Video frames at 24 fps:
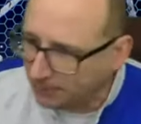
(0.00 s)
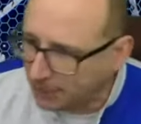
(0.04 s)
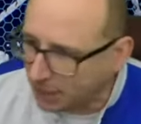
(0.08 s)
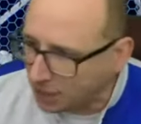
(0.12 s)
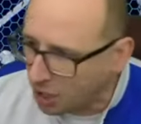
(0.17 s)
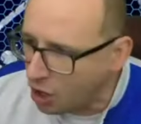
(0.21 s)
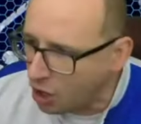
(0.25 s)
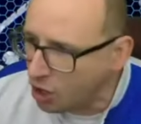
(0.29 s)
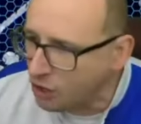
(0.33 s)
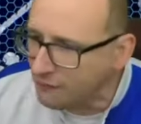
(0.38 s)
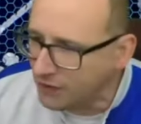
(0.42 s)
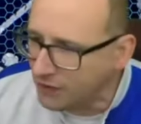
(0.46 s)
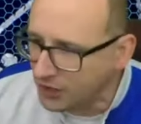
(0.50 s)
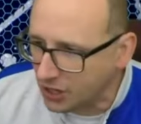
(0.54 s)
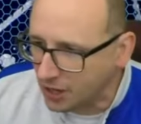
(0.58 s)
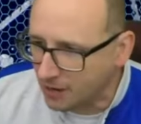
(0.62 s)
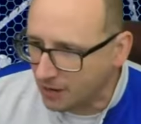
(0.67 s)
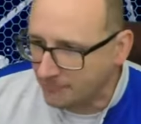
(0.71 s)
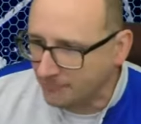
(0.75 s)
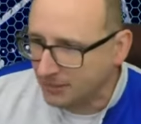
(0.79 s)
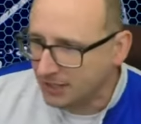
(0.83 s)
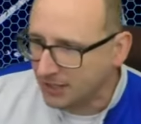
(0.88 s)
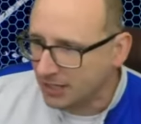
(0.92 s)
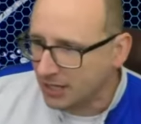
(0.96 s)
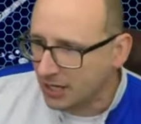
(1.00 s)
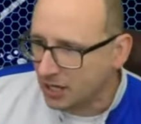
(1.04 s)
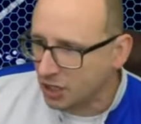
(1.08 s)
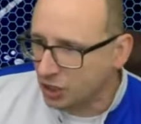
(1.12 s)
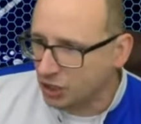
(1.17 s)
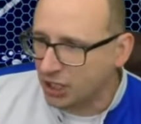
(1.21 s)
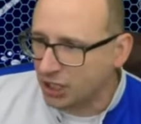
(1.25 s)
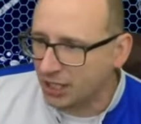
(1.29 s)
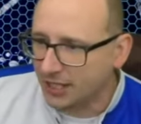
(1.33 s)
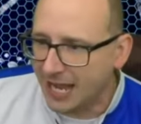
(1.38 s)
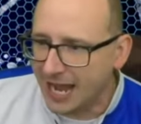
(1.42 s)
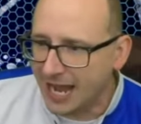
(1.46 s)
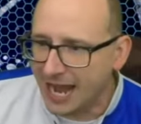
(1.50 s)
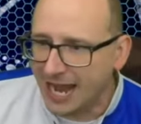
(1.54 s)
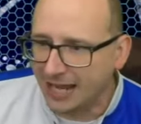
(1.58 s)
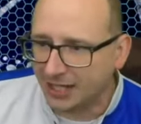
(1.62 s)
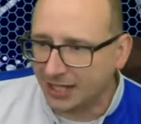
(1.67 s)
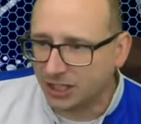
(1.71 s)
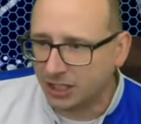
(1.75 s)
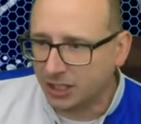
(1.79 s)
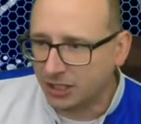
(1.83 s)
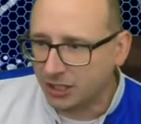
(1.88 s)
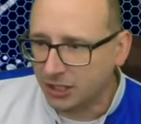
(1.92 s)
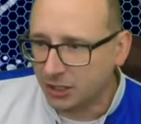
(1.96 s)
it over them. Look at
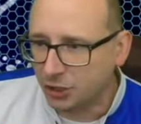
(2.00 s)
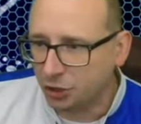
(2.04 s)
that.